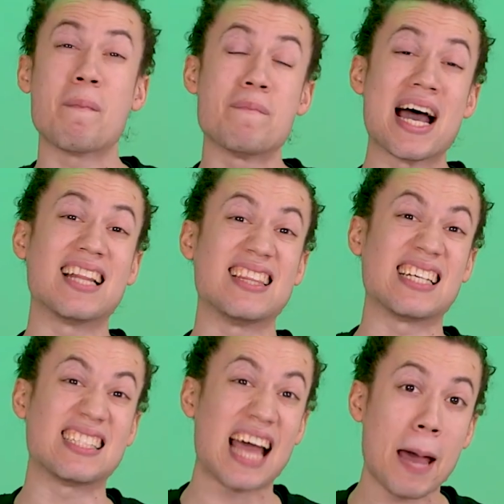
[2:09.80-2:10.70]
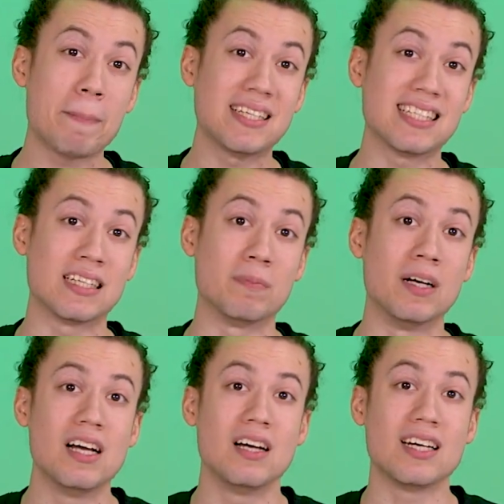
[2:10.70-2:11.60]
when bad things happen to them,
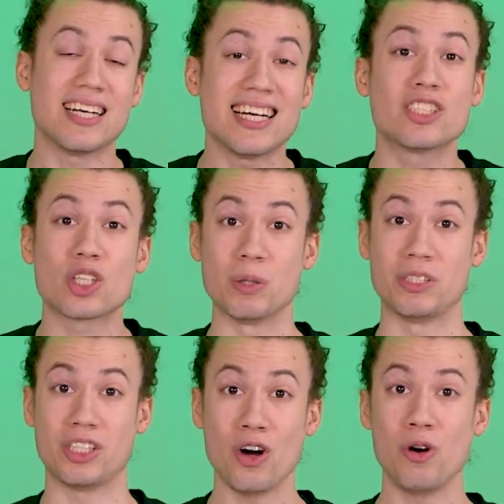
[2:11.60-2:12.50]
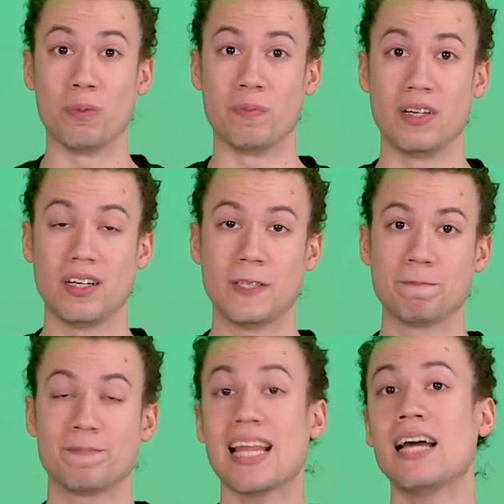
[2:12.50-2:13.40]
it hits close to home.
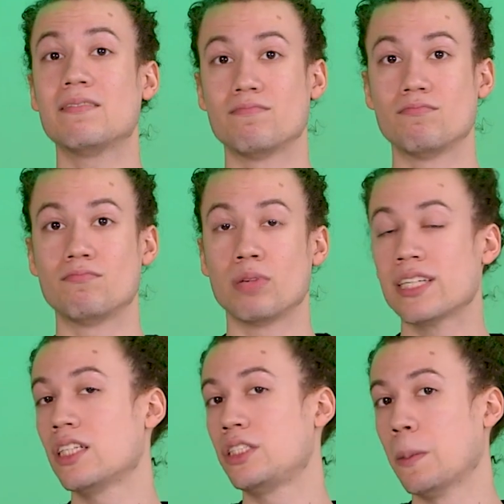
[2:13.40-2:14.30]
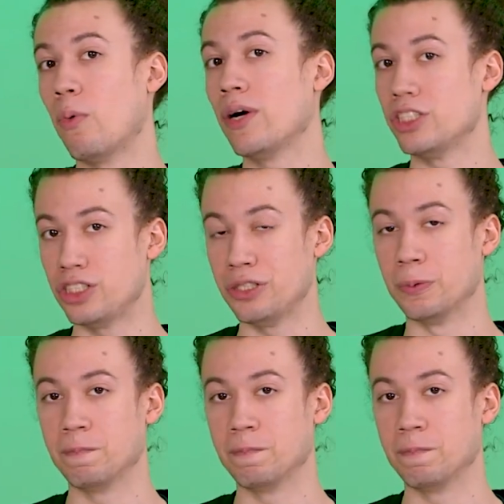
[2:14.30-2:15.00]
That brings us to point two